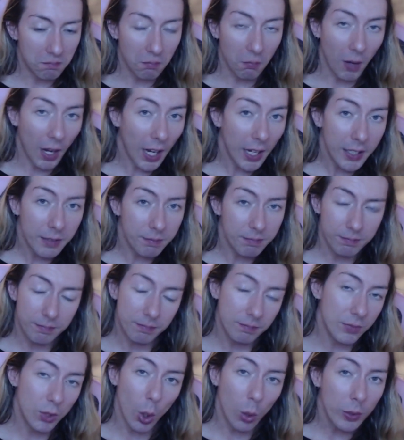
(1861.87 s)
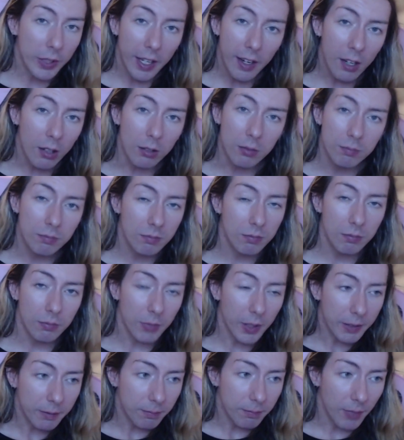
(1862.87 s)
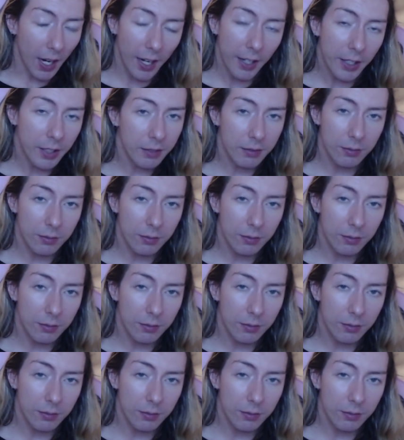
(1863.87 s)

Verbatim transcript: I don't care. Like, I,